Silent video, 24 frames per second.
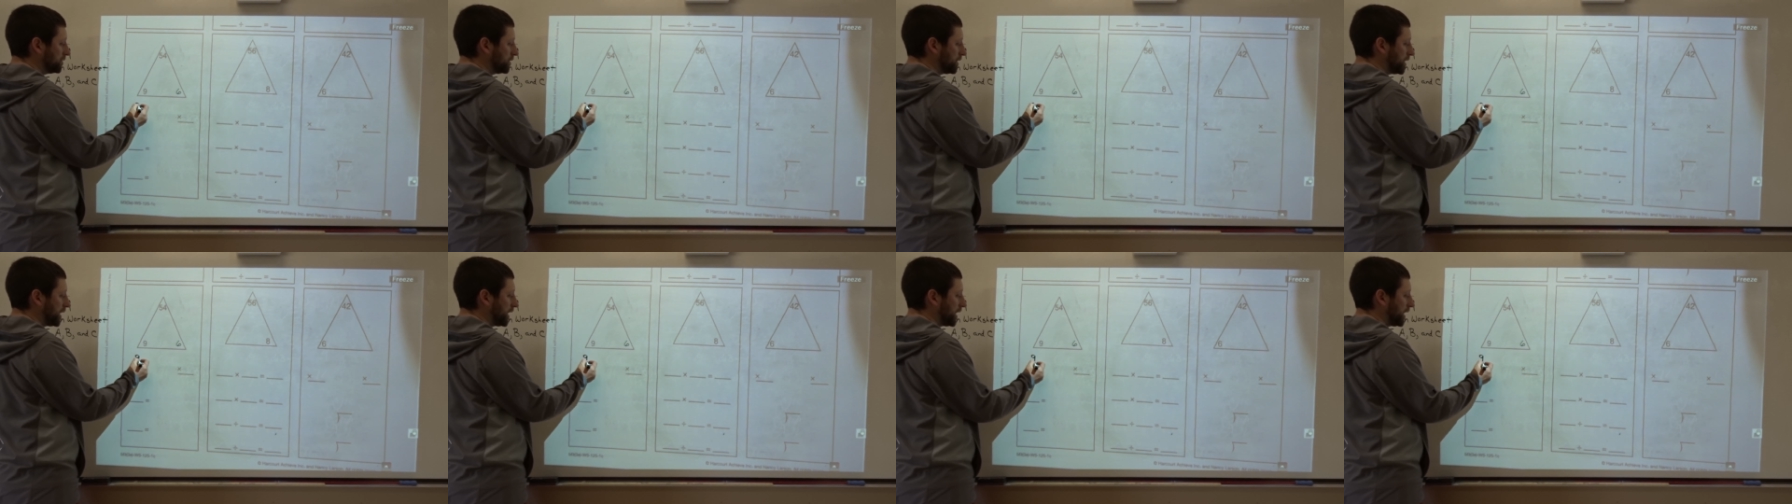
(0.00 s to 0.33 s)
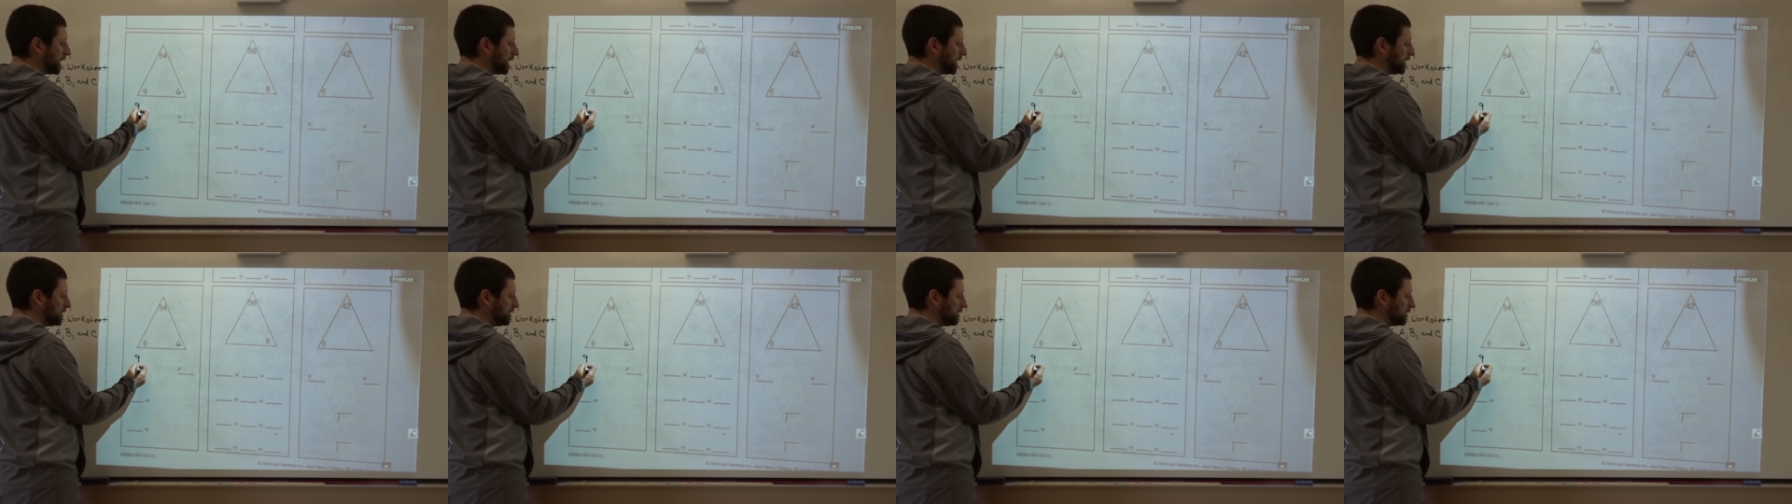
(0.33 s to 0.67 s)

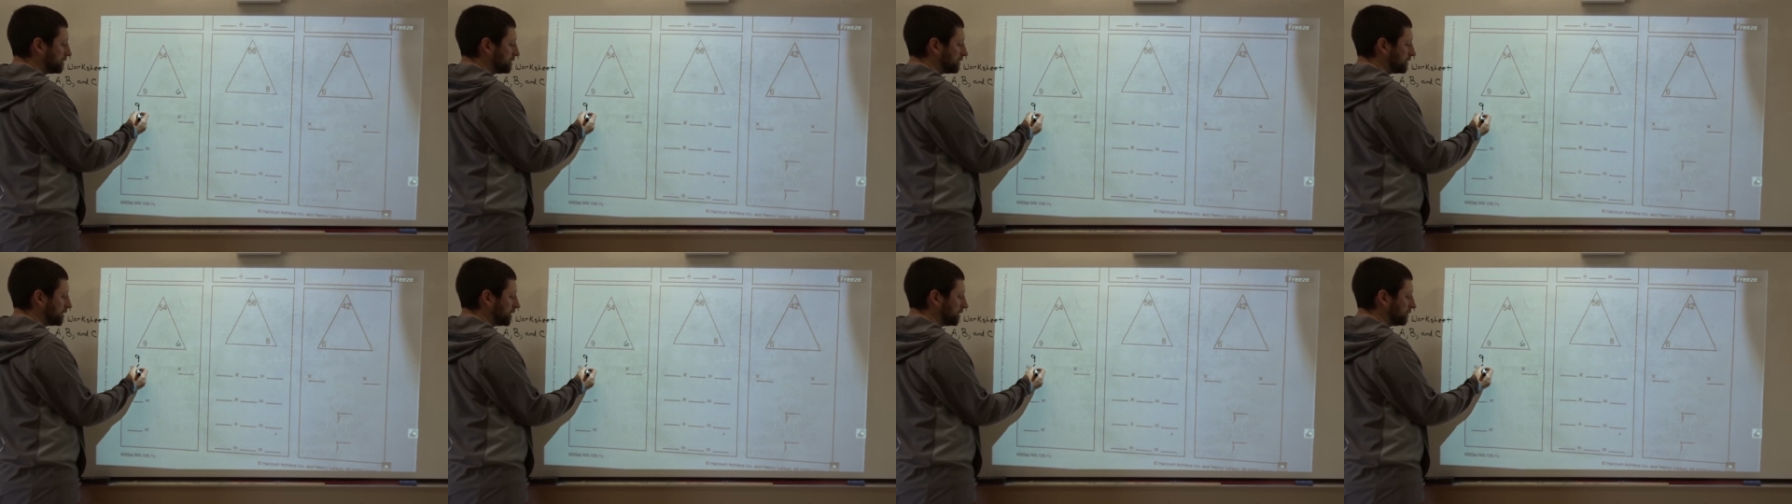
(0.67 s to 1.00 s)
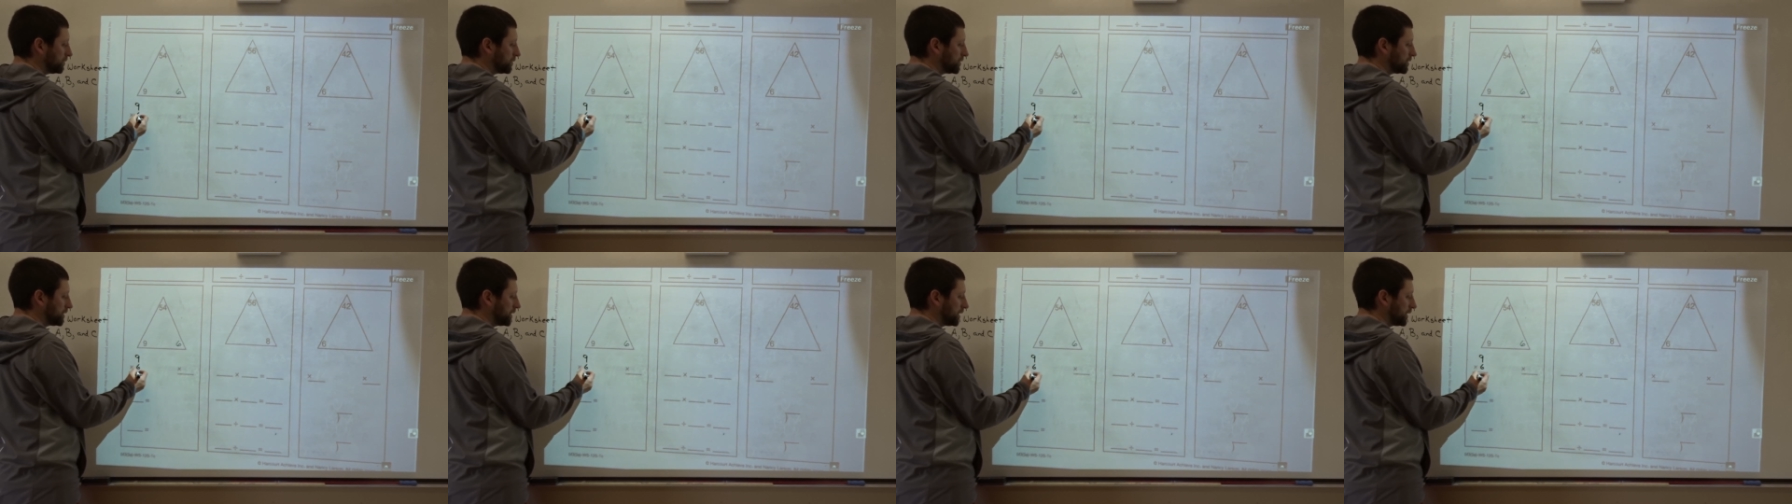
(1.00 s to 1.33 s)
9
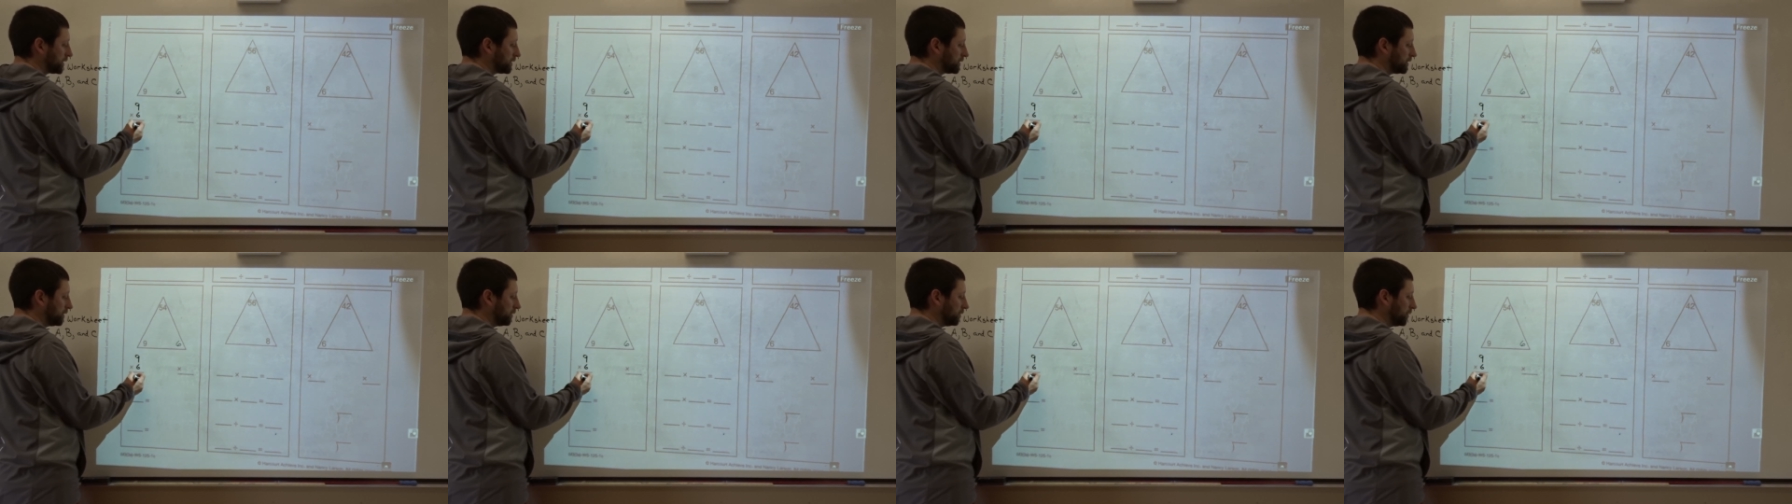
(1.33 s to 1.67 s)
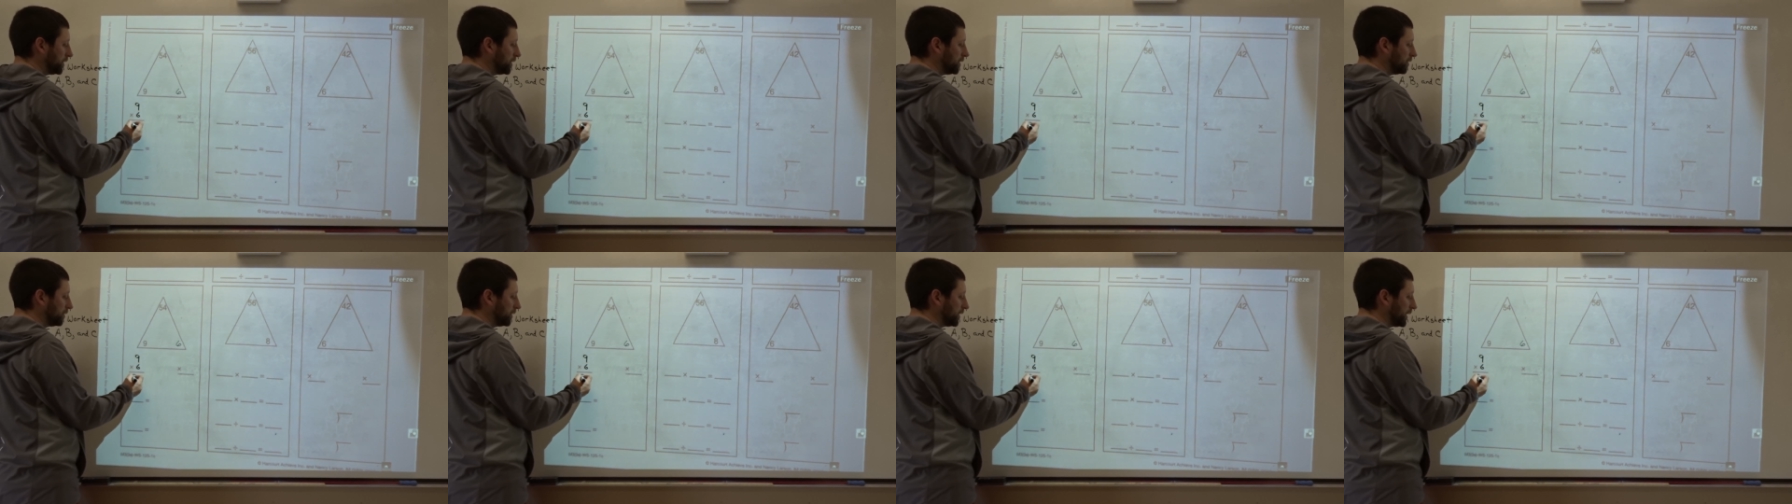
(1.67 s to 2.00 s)
times 6, and
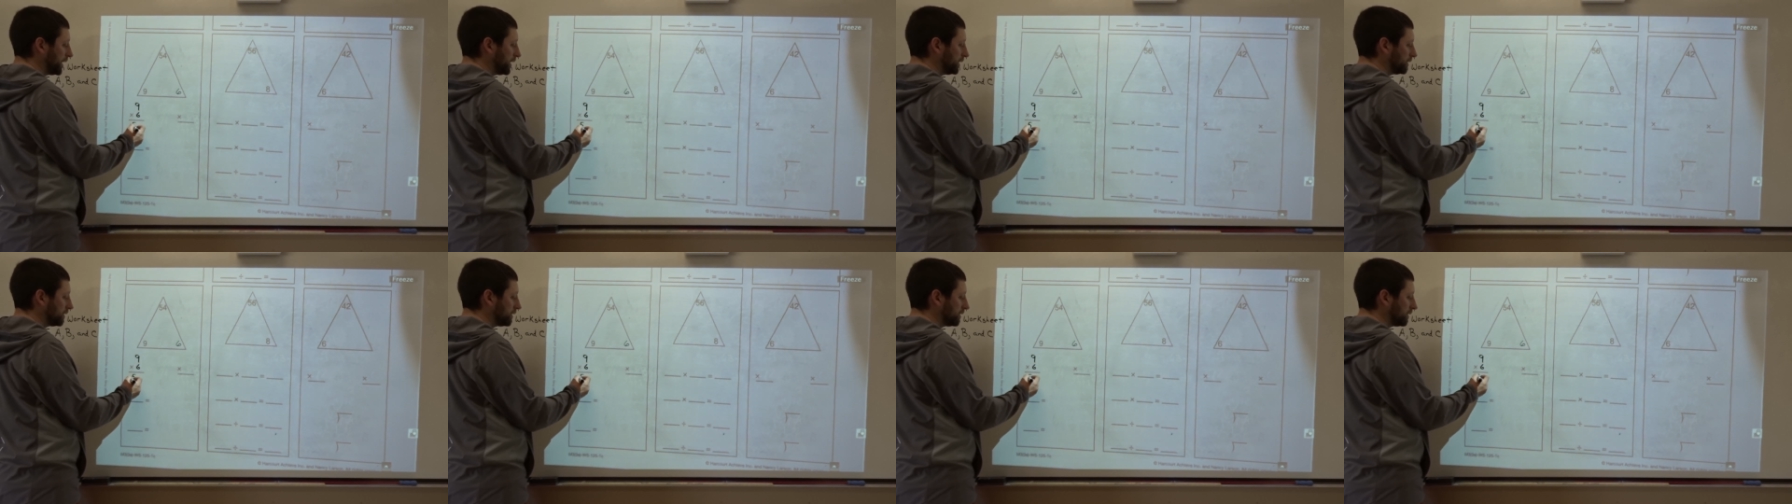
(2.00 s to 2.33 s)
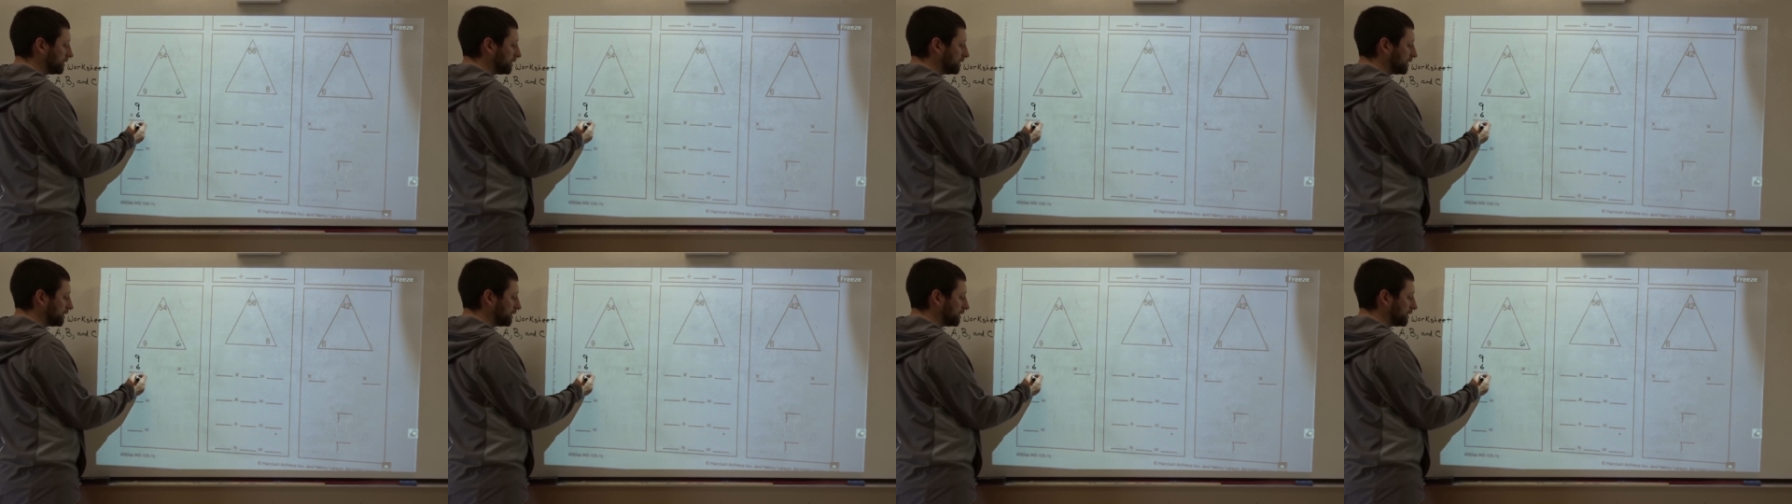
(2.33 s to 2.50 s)
we know that